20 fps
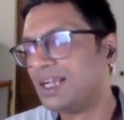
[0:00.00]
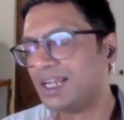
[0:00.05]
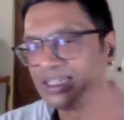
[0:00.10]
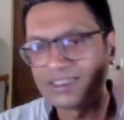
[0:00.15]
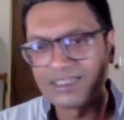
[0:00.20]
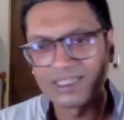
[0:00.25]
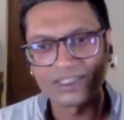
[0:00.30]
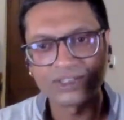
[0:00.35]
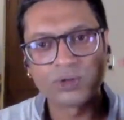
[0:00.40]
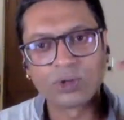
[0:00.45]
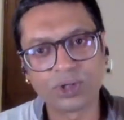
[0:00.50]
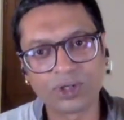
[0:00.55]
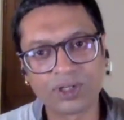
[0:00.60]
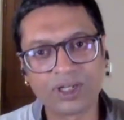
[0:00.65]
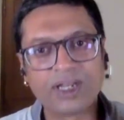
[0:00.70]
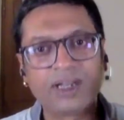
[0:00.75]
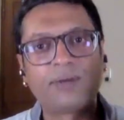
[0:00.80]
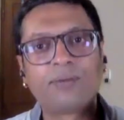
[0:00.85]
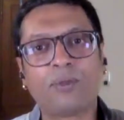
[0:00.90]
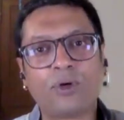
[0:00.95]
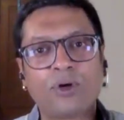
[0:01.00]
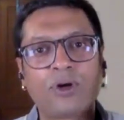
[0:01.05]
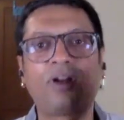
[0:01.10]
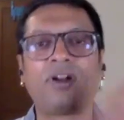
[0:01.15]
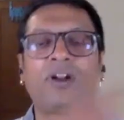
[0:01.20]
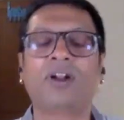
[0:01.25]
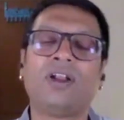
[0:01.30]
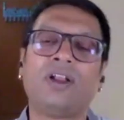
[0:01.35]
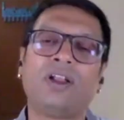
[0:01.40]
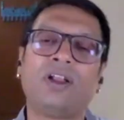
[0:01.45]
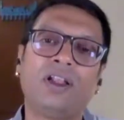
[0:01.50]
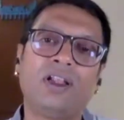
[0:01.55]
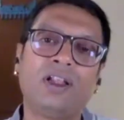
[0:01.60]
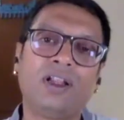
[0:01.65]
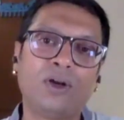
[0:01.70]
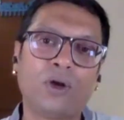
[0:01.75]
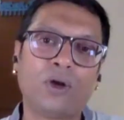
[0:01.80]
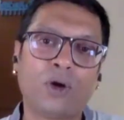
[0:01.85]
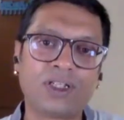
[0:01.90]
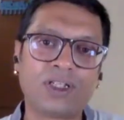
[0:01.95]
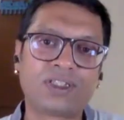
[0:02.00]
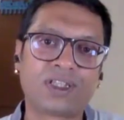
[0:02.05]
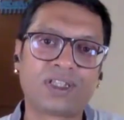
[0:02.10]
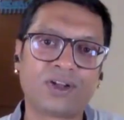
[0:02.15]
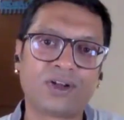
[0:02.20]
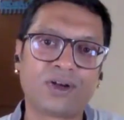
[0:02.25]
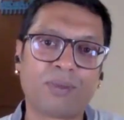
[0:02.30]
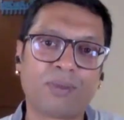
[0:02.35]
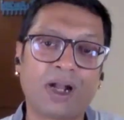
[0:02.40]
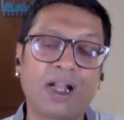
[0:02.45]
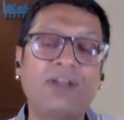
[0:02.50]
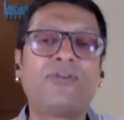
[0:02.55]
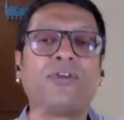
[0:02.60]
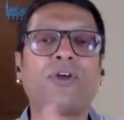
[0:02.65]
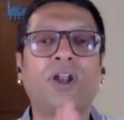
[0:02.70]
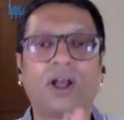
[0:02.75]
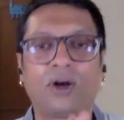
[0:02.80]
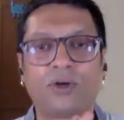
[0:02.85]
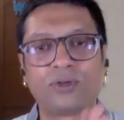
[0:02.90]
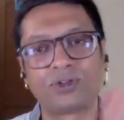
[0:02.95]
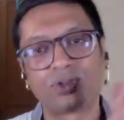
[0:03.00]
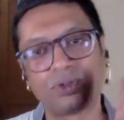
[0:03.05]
It's just going to create more noise in your mind for now.